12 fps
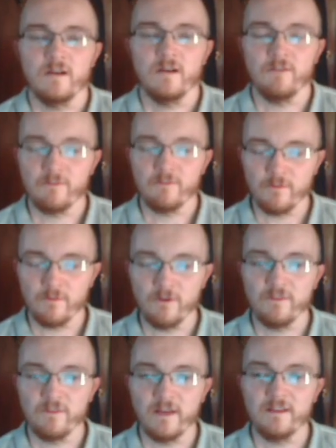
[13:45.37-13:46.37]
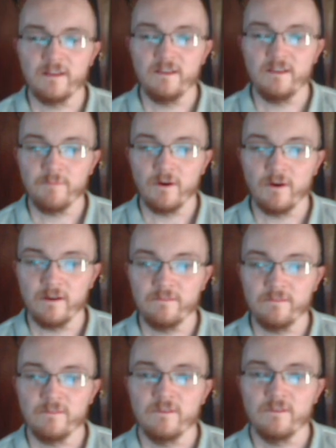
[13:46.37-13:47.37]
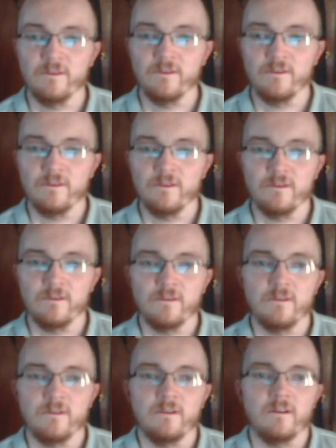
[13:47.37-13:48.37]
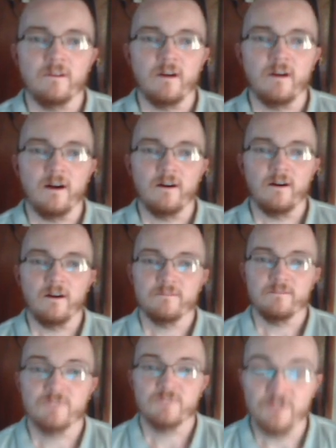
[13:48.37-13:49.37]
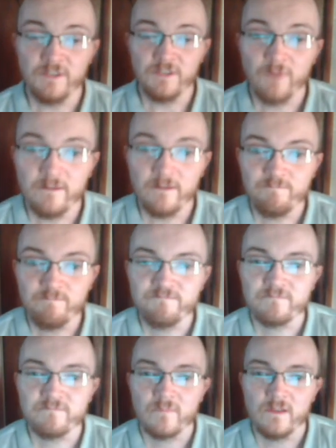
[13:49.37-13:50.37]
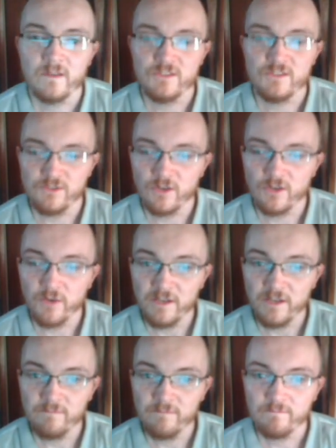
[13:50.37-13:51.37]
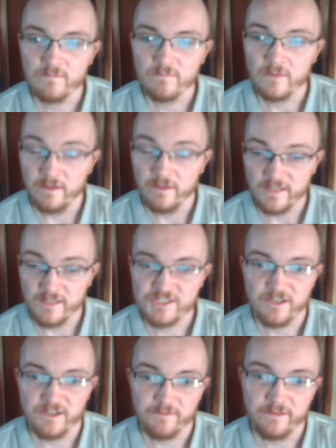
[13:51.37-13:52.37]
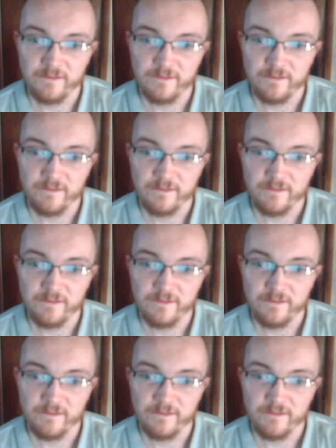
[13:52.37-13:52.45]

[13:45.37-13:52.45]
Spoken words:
I would have promoted that e pawn on to e1 to a queen, and that's checkmate.